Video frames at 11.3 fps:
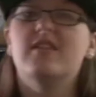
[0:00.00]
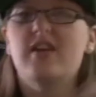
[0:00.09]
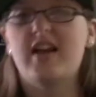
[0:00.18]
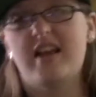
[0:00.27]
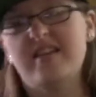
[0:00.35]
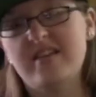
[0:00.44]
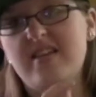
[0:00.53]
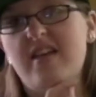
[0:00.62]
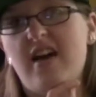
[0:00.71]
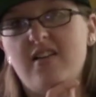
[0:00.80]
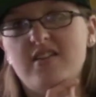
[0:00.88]
Red Handed
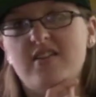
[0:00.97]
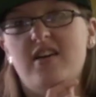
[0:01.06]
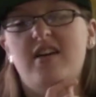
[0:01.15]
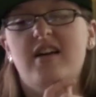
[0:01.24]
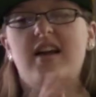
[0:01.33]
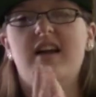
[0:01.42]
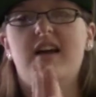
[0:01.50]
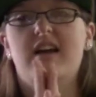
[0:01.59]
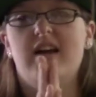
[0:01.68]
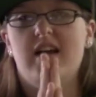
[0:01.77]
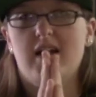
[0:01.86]
Denial song,
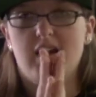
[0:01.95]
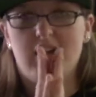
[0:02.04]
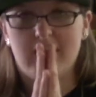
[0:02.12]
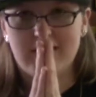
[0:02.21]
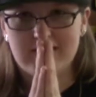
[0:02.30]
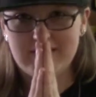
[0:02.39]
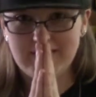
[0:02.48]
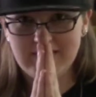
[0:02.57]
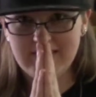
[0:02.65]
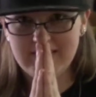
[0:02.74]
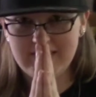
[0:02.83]

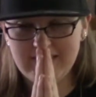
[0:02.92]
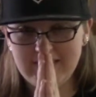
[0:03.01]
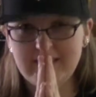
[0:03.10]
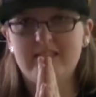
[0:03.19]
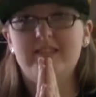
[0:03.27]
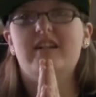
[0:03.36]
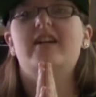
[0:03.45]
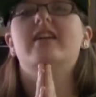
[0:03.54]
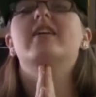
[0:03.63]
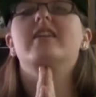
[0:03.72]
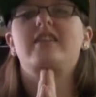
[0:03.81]

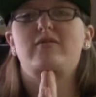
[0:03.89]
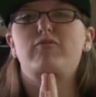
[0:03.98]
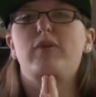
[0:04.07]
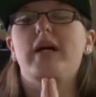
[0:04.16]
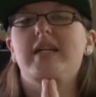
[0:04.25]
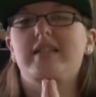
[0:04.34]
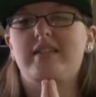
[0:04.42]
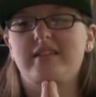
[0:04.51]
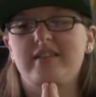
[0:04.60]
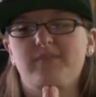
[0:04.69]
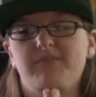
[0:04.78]

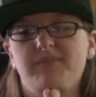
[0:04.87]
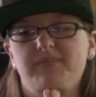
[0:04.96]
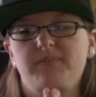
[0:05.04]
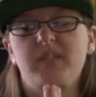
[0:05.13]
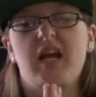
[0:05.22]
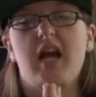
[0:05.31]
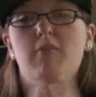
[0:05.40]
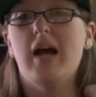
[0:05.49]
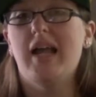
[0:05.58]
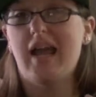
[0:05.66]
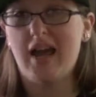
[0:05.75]
but I
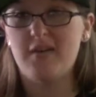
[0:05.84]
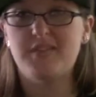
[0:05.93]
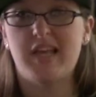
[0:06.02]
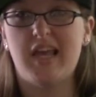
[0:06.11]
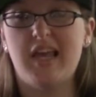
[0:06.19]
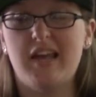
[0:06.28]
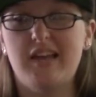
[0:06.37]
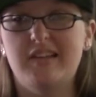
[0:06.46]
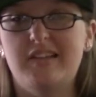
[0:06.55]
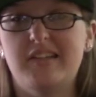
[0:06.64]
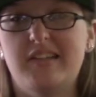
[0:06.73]
might have to
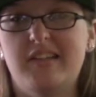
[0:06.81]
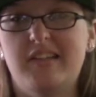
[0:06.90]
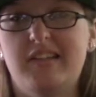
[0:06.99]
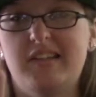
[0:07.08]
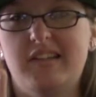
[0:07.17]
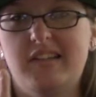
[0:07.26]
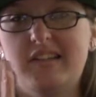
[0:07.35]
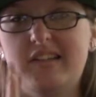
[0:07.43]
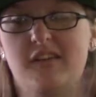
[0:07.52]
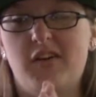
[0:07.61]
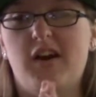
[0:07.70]
hand
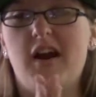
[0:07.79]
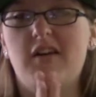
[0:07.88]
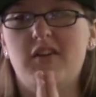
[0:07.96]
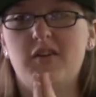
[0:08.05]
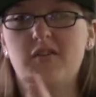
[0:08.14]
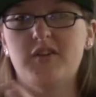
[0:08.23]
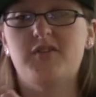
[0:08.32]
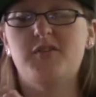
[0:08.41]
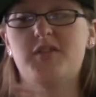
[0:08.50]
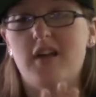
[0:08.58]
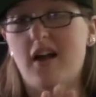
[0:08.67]
the crown over
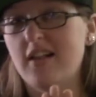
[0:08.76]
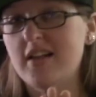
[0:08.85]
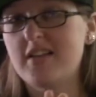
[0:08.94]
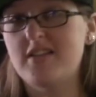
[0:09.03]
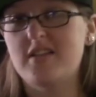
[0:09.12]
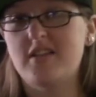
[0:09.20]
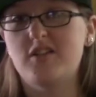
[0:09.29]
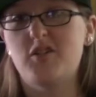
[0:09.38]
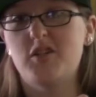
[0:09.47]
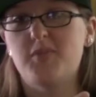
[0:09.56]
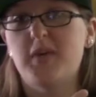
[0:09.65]
to Solace
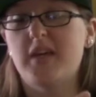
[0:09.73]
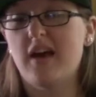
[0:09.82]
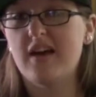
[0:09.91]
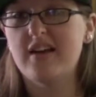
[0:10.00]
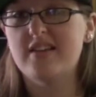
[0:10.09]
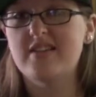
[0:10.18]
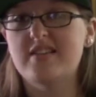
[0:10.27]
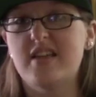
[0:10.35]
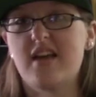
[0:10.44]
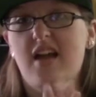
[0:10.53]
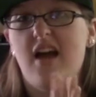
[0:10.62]
just
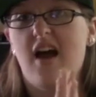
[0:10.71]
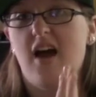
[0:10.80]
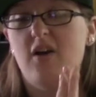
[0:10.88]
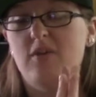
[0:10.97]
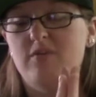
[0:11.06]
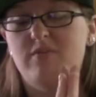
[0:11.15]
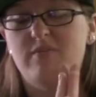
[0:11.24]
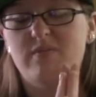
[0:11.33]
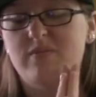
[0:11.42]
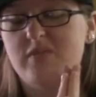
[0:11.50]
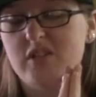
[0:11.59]
because I
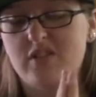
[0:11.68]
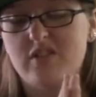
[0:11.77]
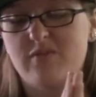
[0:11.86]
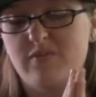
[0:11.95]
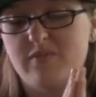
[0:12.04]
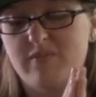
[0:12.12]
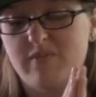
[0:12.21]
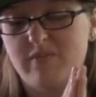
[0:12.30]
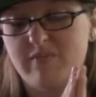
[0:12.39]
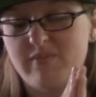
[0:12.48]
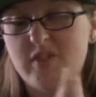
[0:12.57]
just
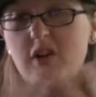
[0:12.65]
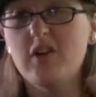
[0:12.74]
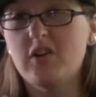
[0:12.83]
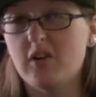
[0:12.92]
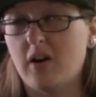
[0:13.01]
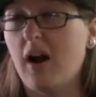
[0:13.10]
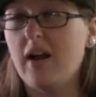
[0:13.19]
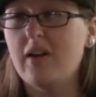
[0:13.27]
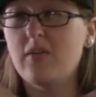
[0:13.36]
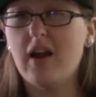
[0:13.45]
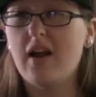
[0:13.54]
started
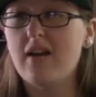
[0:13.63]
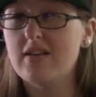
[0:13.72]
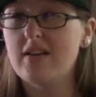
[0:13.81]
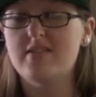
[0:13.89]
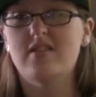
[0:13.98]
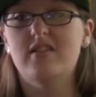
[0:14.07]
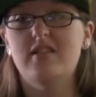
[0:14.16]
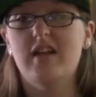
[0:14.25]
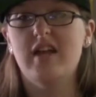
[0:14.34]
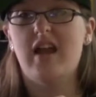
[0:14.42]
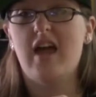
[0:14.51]
crying when I heard that song, and